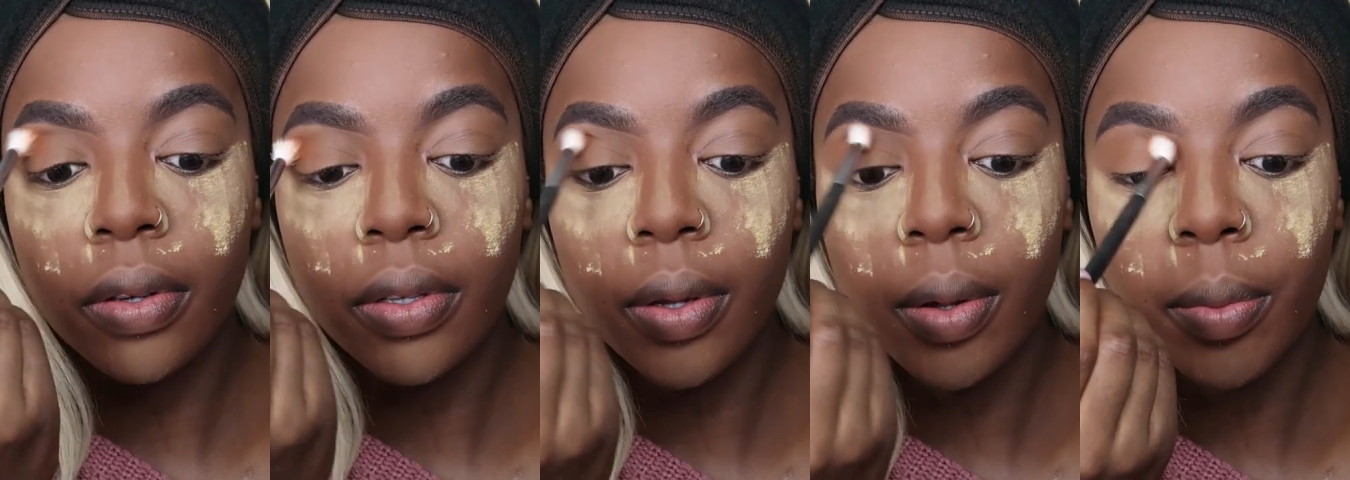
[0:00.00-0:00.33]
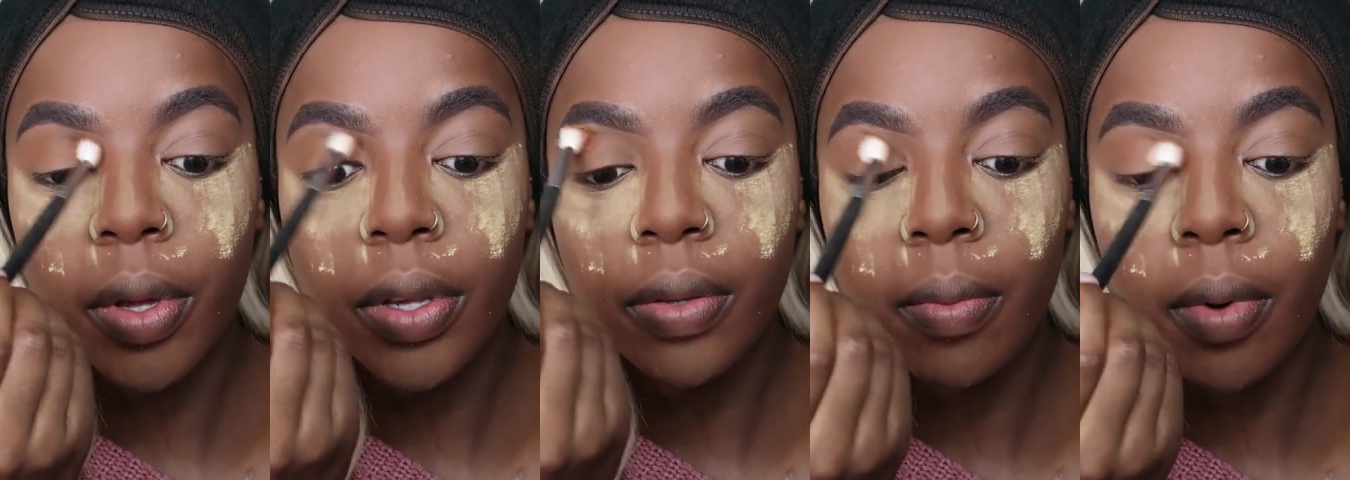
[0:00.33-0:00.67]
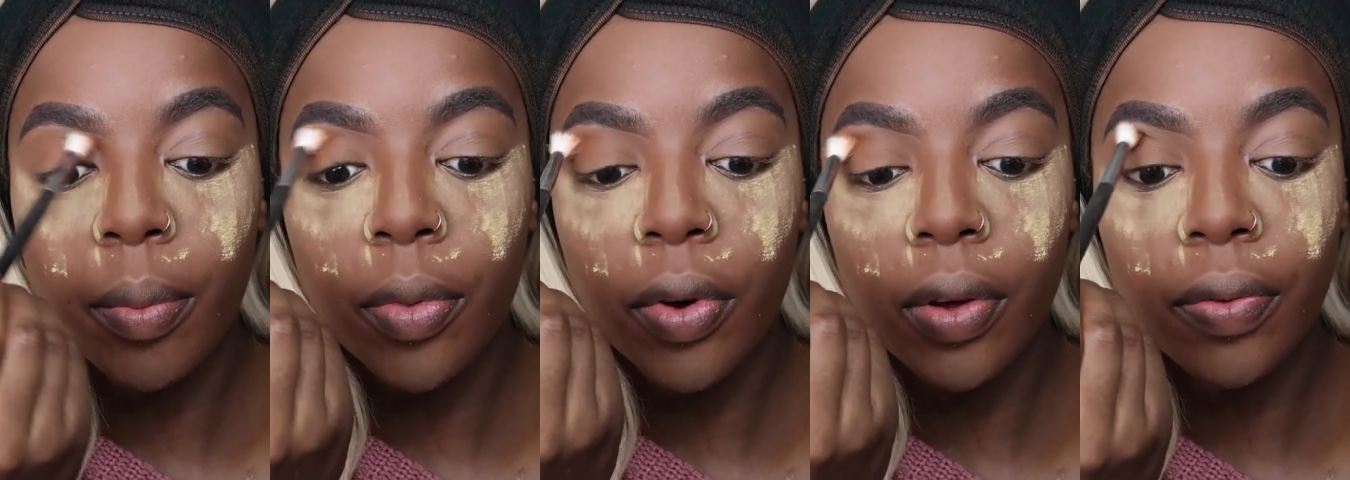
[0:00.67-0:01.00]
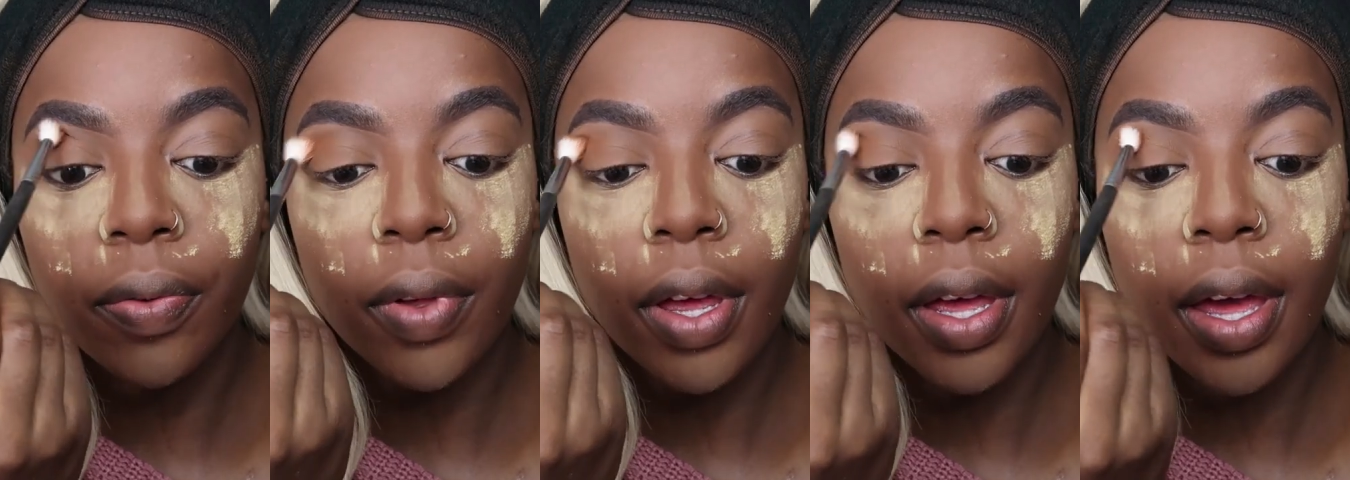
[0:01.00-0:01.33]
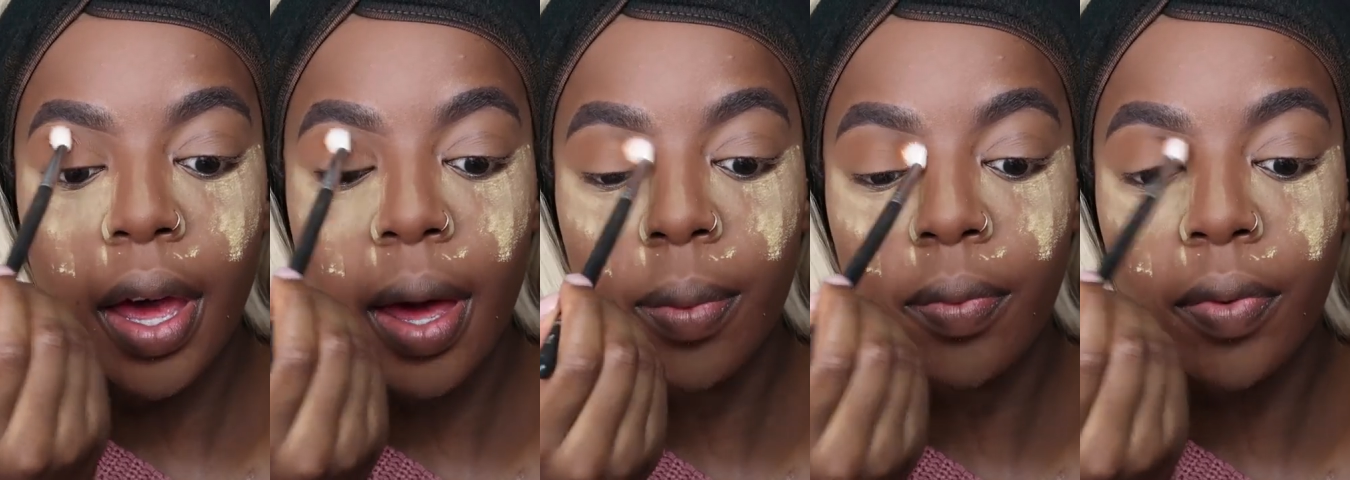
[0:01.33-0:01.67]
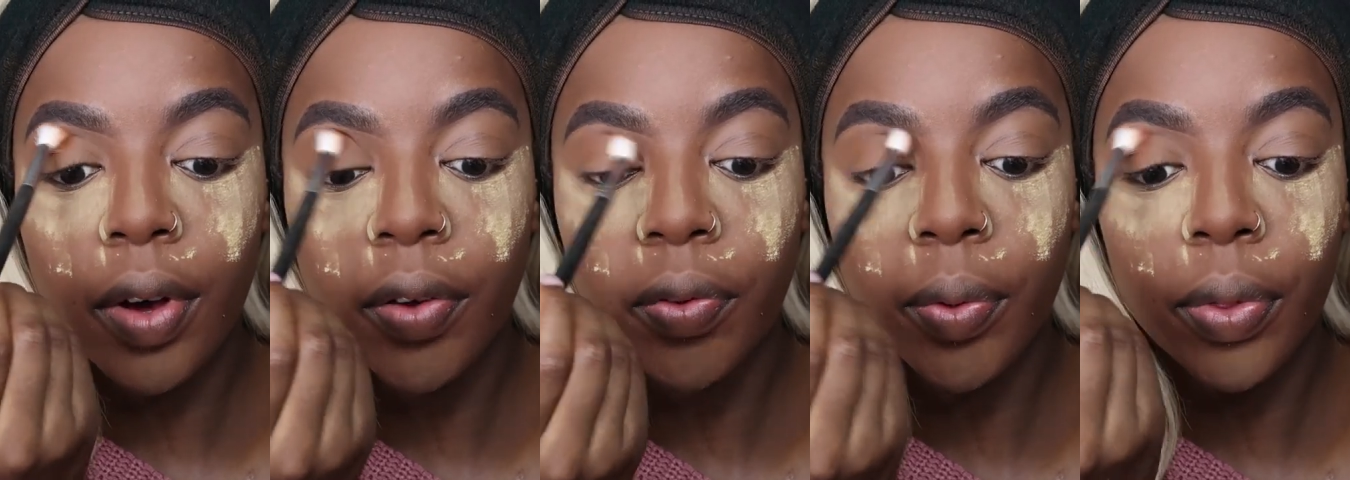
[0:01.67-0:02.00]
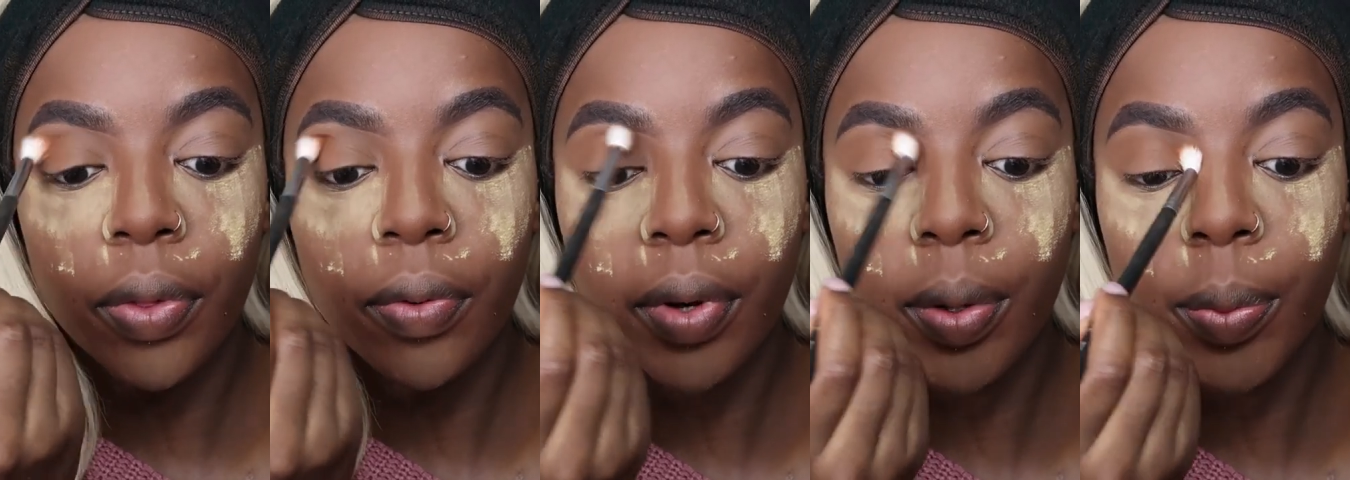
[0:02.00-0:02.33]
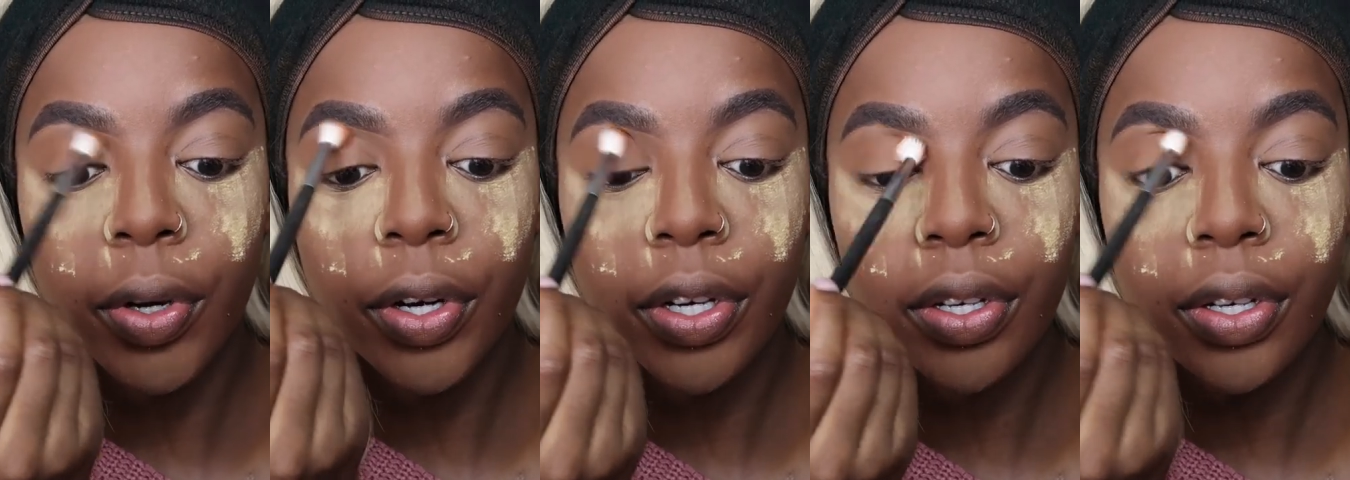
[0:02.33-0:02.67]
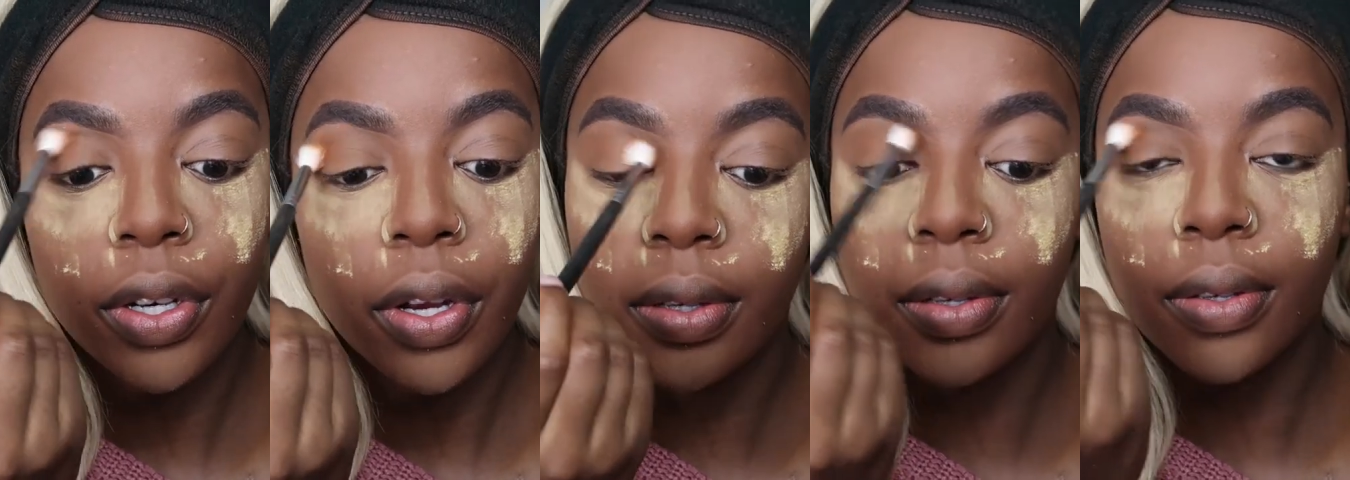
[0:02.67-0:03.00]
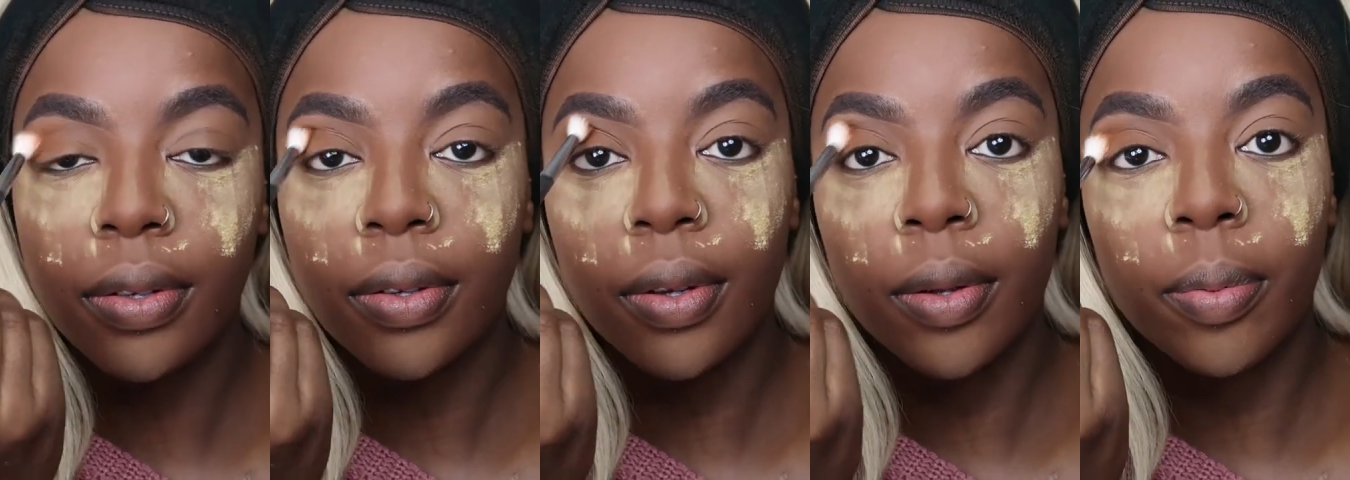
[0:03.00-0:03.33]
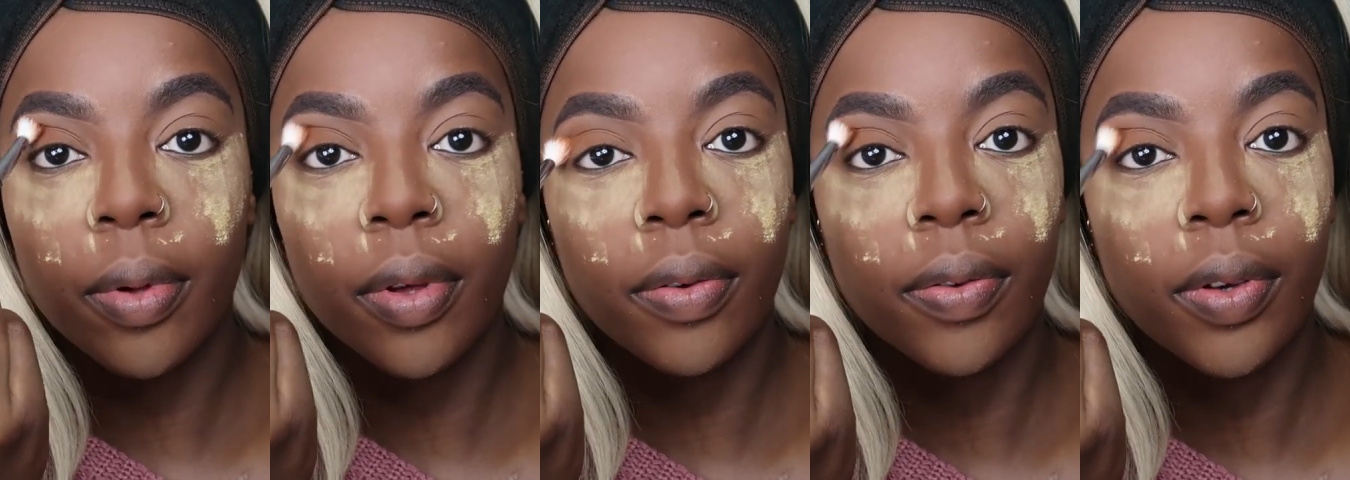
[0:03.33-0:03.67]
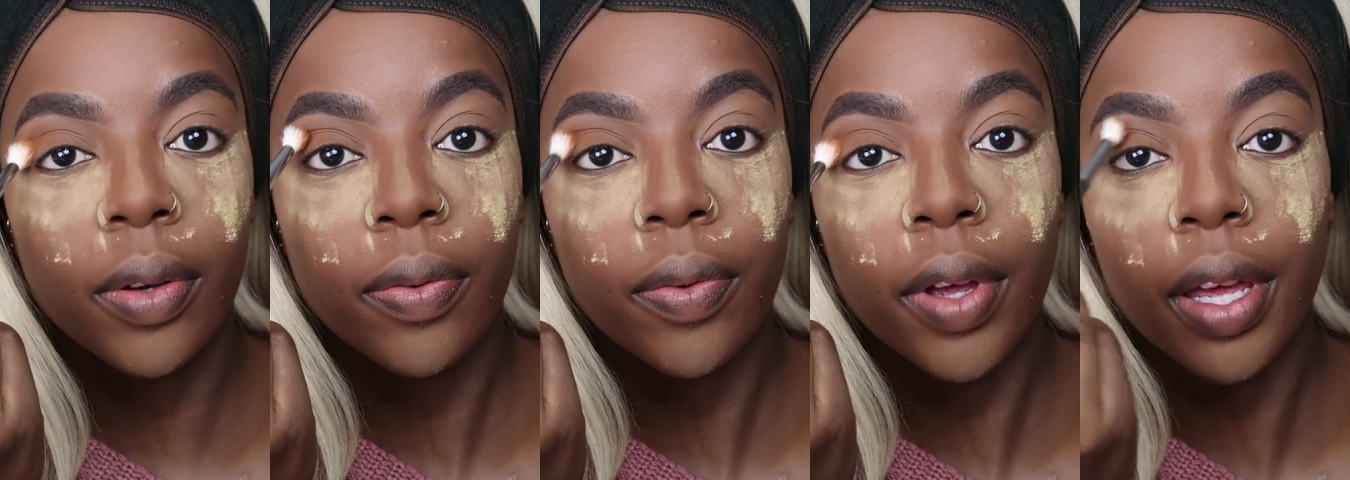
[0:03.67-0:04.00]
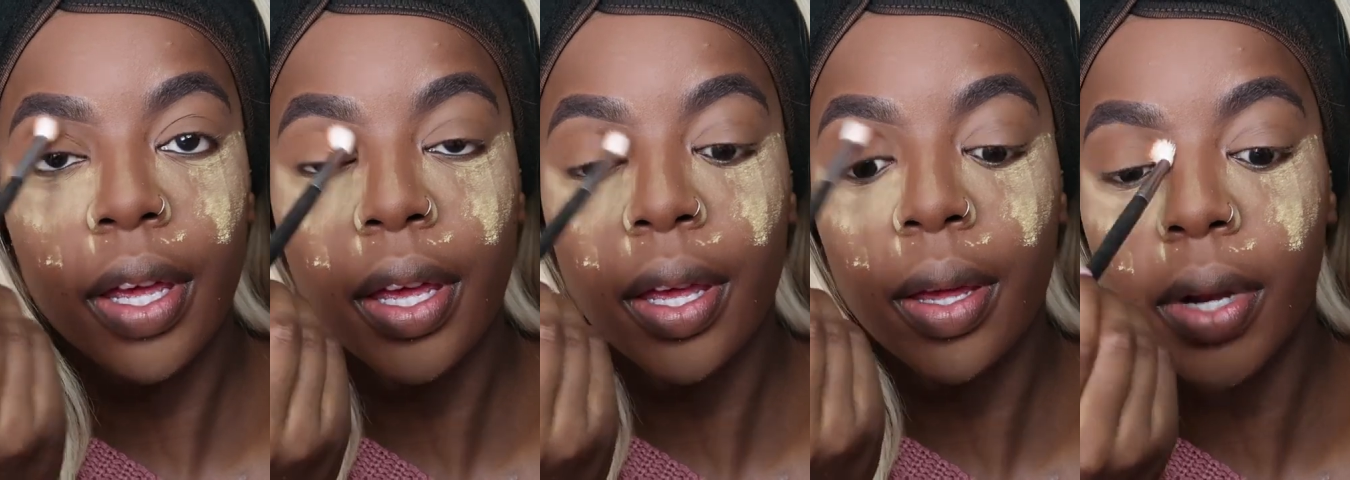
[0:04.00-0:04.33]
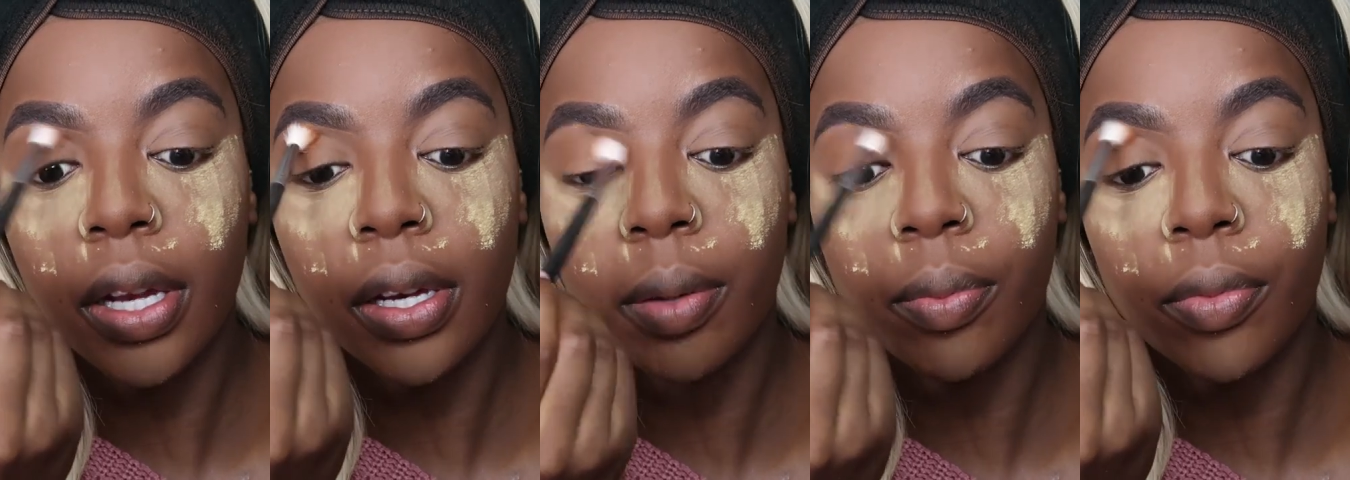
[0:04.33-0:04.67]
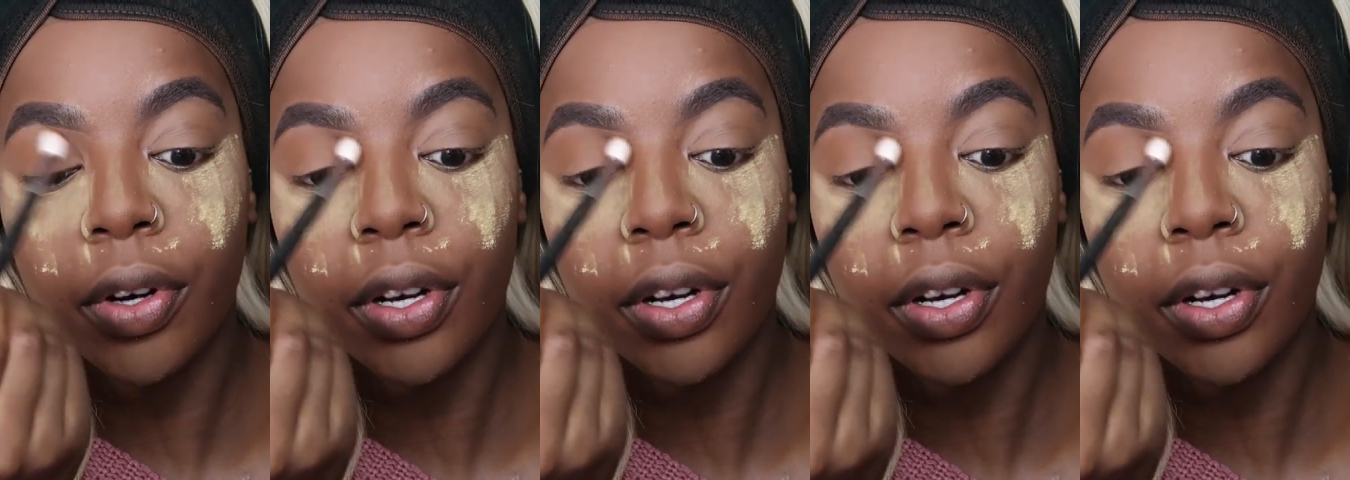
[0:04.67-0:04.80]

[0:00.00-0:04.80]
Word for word: Also I'm using my Morphe M513 brush, It's super fluffy blending